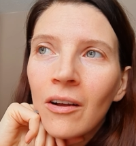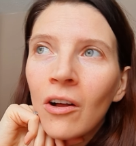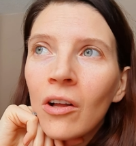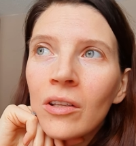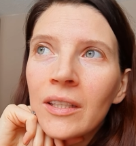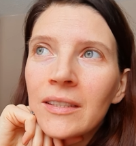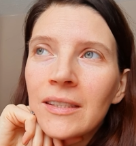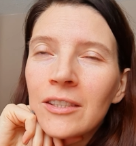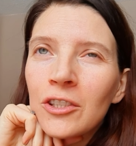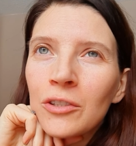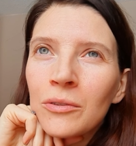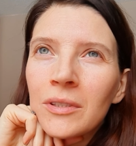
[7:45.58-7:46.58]
all these
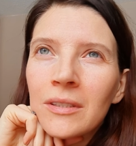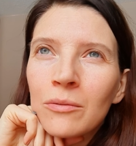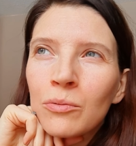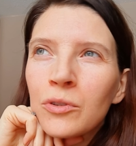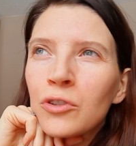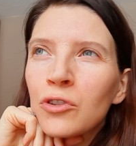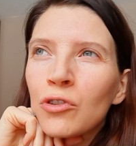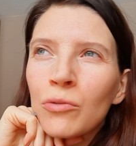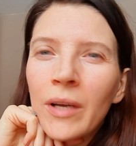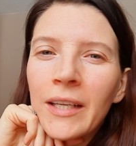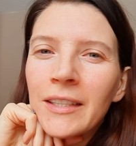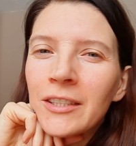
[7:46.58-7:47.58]
issues, these
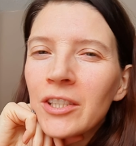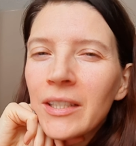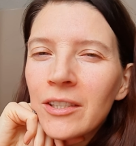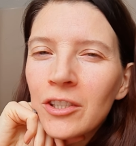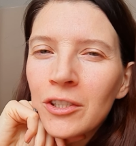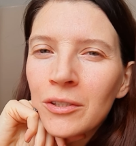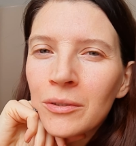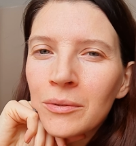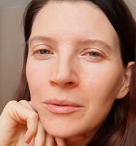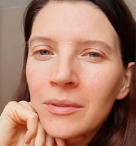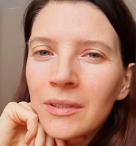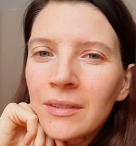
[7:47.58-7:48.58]
strange
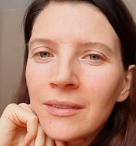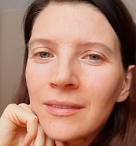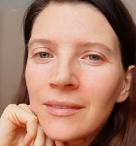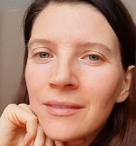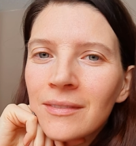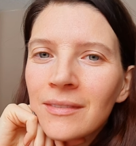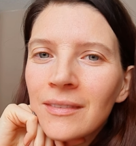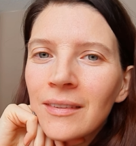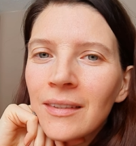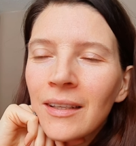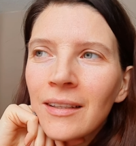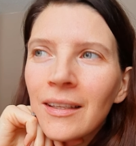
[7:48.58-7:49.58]
issues,
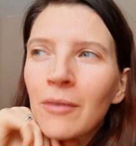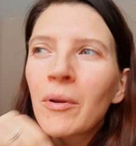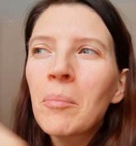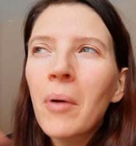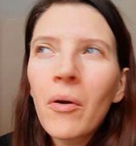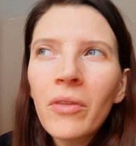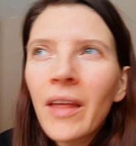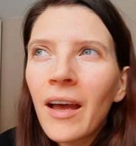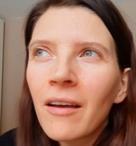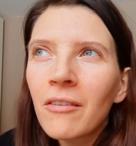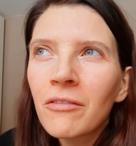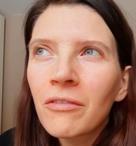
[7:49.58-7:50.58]
like we both
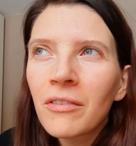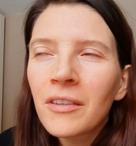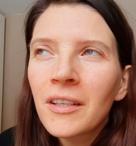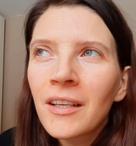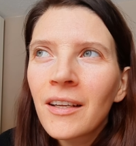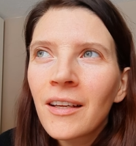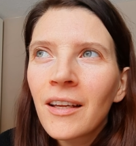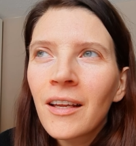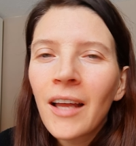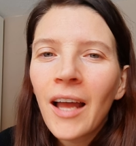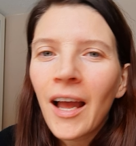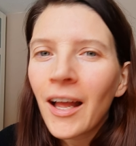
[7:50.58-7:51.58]
have
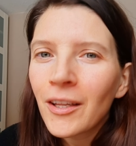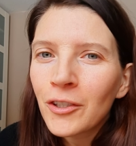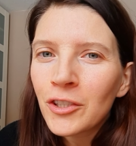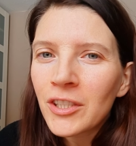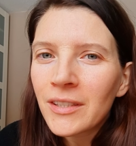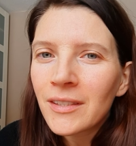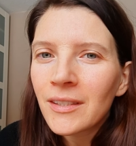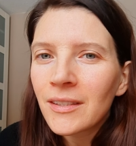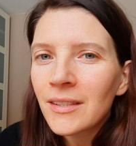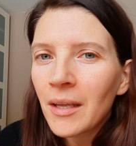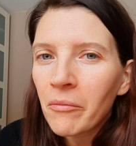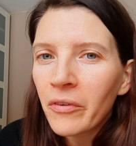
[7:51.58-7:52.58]
allergies to the
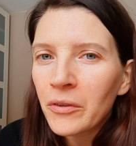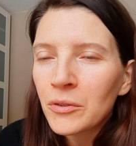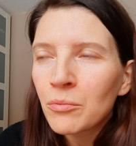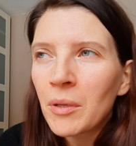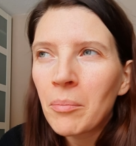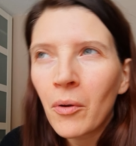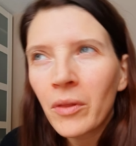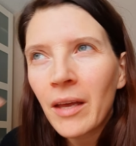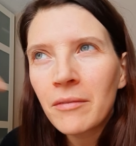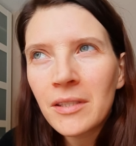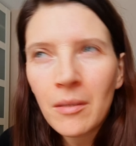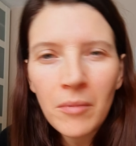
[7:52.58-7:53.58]
same foods. We both
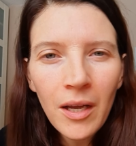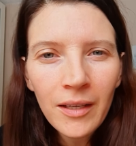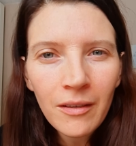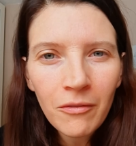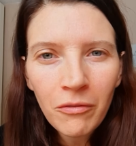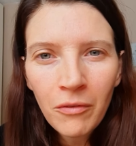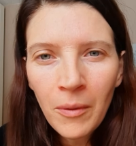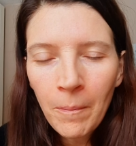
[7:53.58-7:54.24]
have some kind of